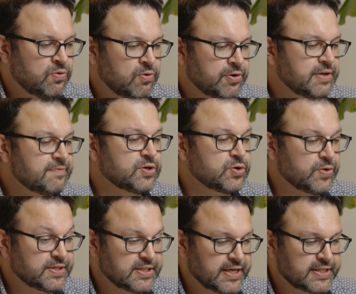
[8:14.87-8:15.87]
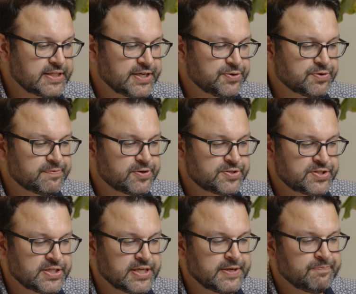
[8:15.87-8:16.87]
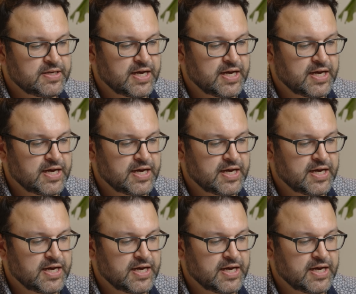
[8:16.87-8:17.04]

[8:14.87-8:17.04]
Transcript: or even going to like Clay University